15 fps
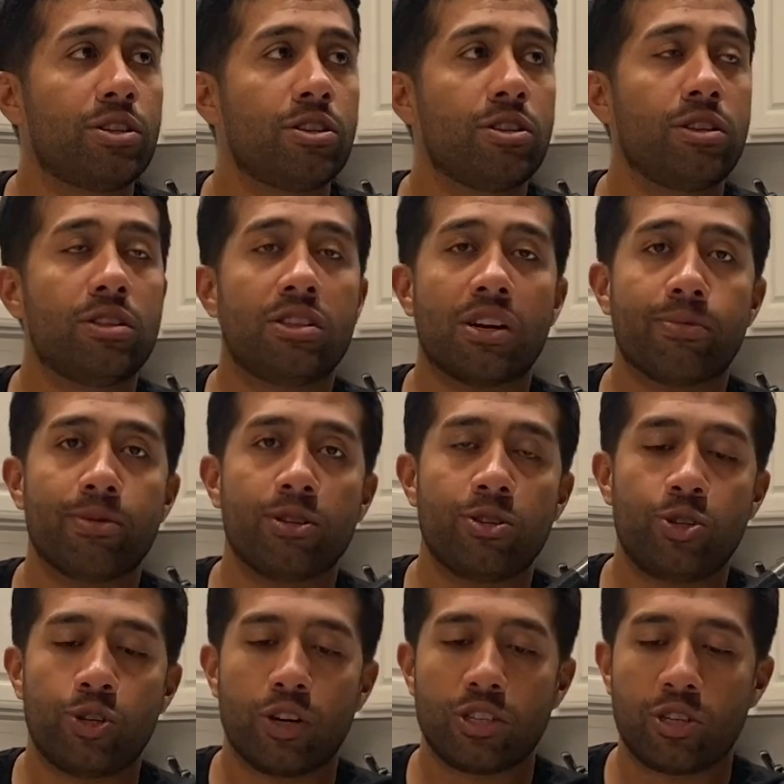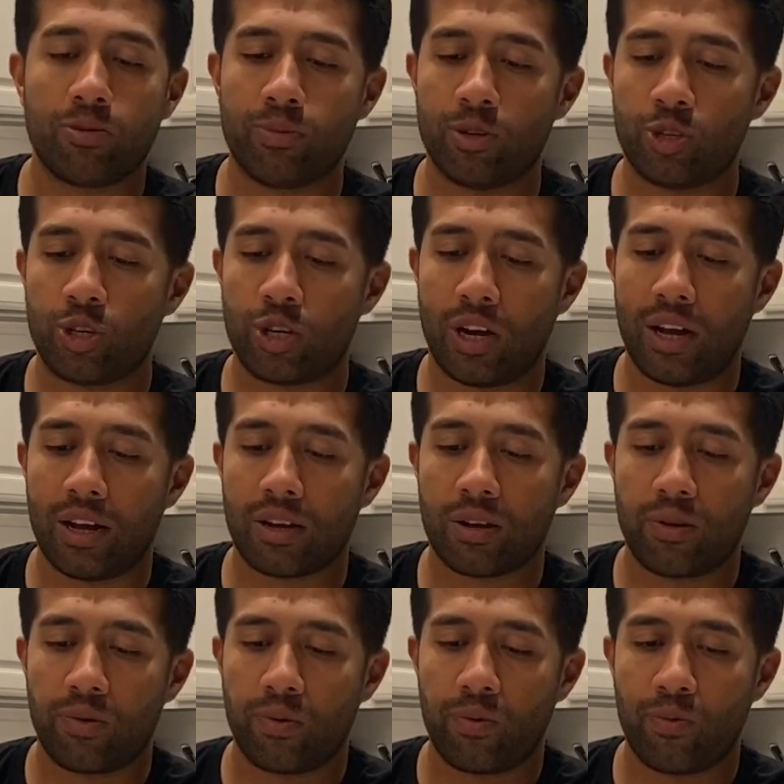is a double adjustable
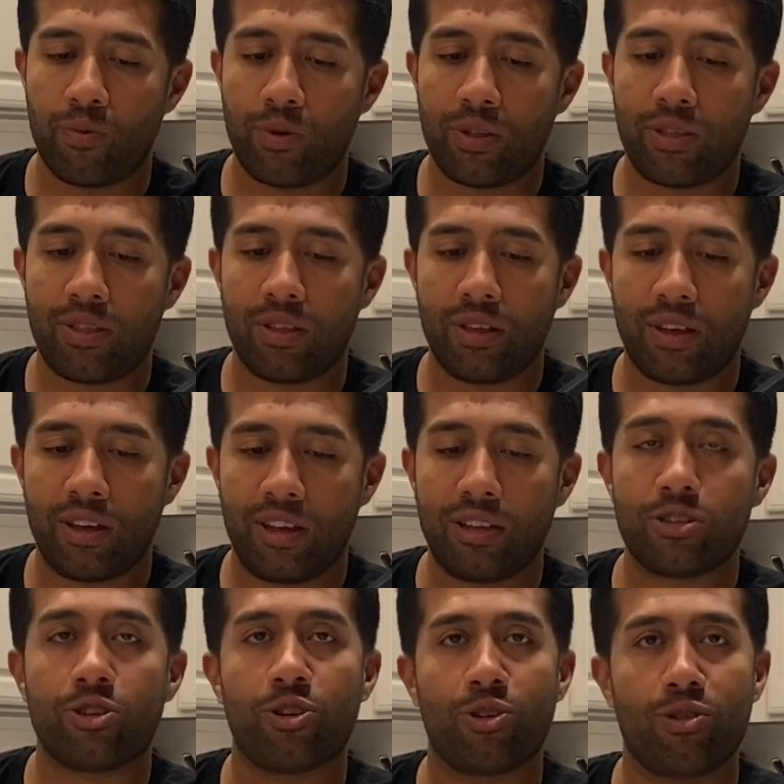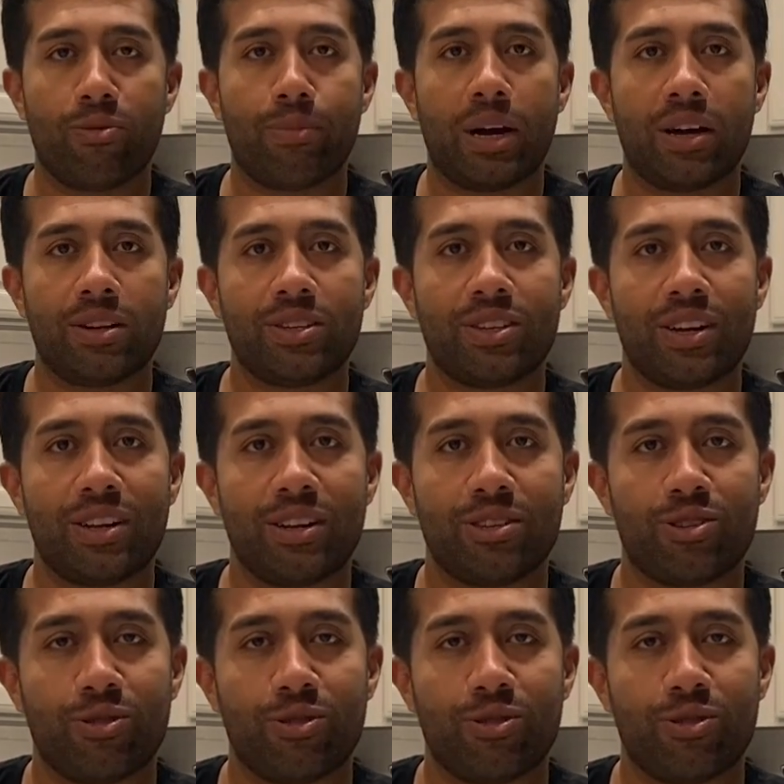shock with internal bodies on it.